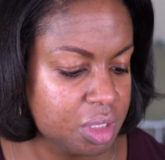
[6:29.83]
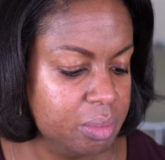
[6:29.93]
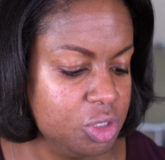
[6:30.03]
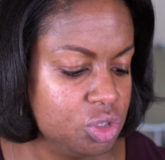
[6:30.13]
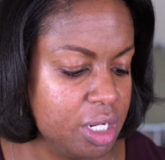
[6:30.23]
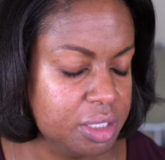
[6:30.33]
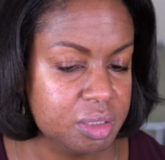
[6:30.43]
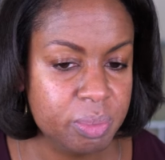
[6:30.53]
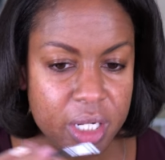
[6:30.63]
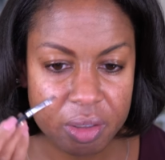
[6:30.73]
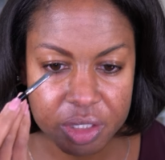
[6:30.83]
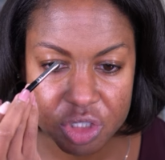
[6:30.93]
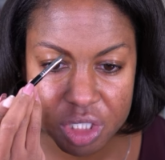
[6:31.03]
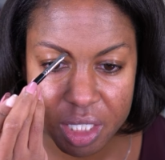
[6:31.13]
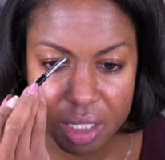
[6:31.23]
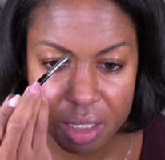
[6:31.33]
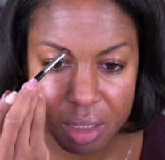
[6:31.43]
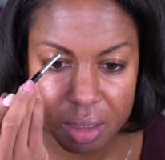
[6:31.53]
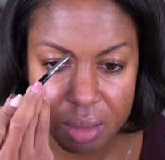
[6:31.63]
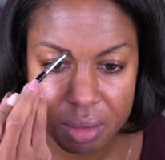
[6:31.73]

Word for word: Let me try this berry shade.